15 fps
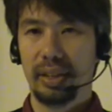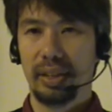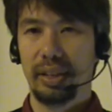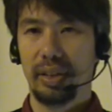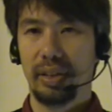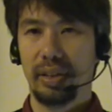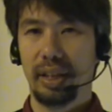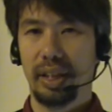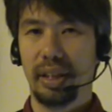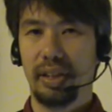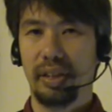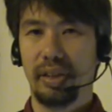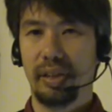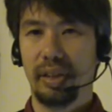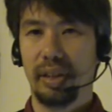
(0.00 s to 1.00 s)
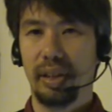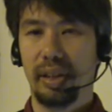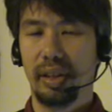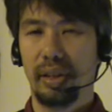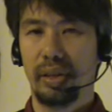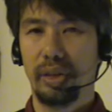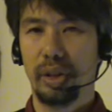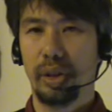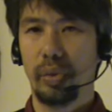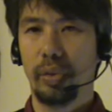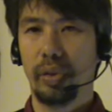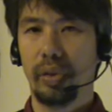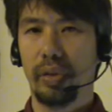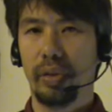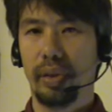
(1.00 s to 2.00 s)
So that uh, you
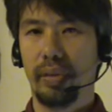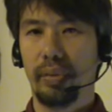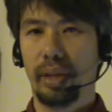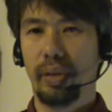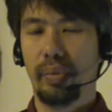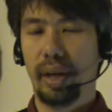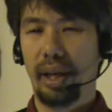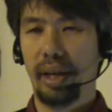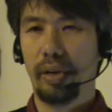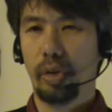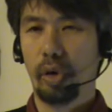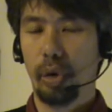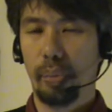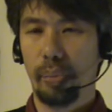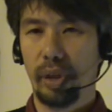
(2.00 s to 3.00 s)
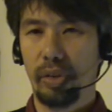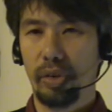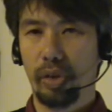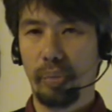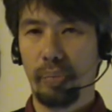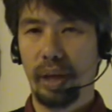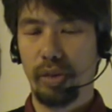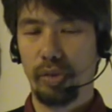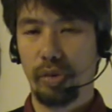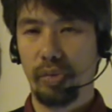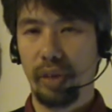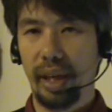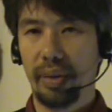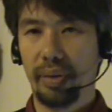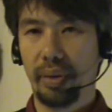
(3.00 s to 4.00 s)
will in a way incorporate all the powers
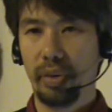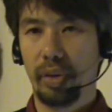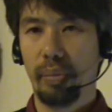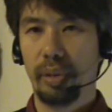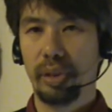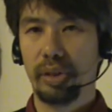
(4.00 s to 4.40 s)
of the egregore,